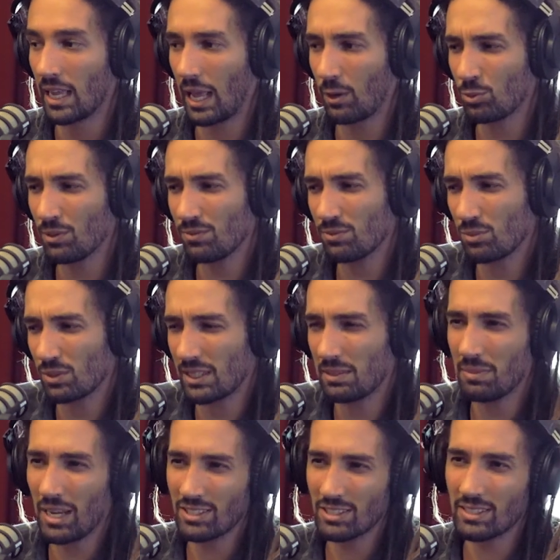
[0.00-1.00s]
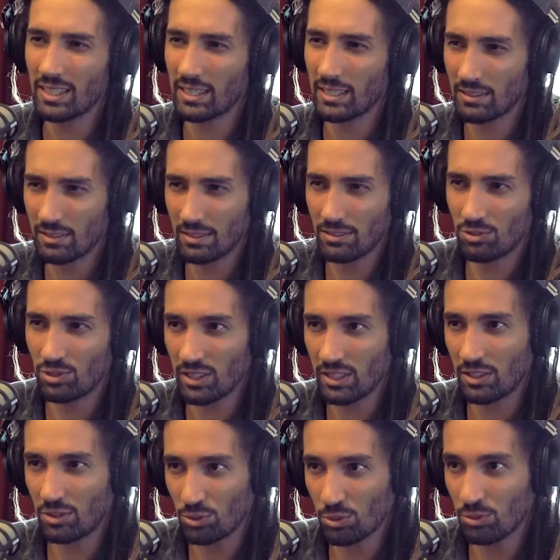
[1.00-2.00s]
And we imagine like it's
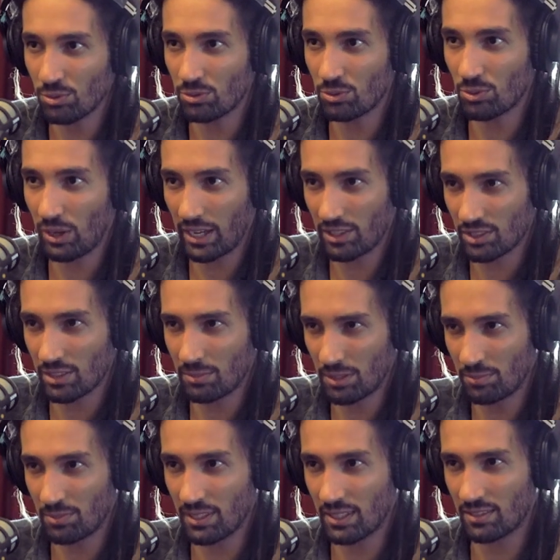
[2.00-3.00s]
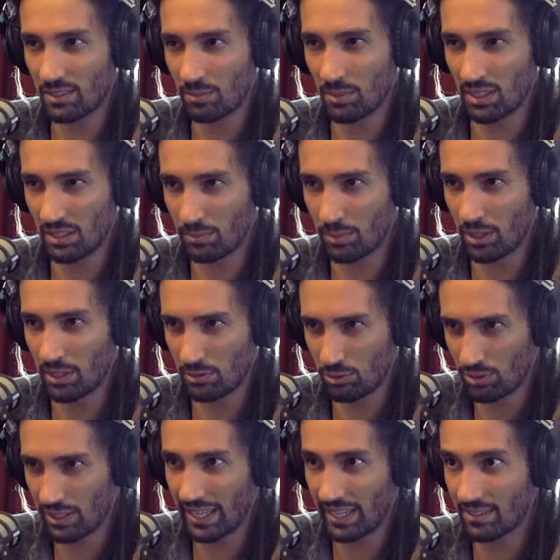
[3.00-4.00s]
really cruel to actually manipulate somebody's body
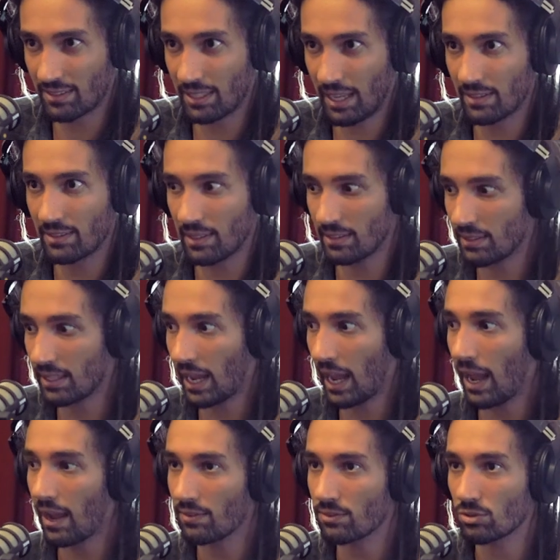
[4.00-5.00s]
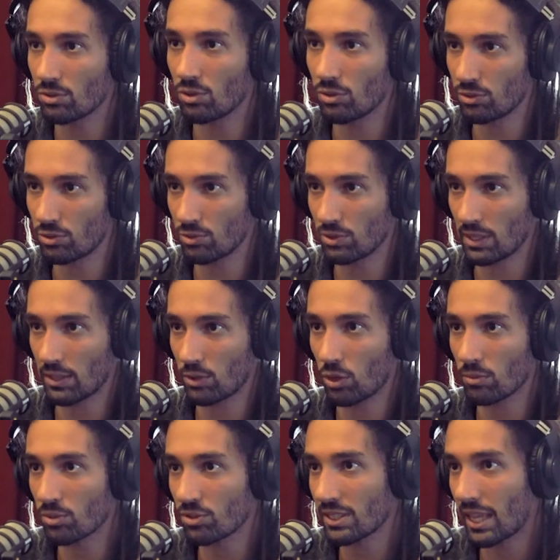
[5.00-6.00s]
to the extent that they have to go through that
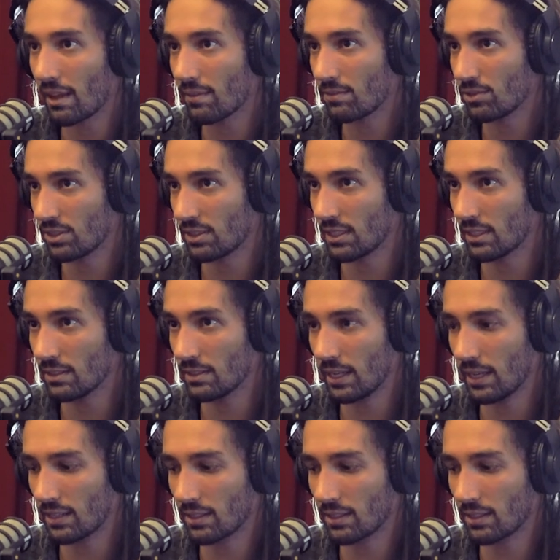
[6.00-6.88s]
almost every single day.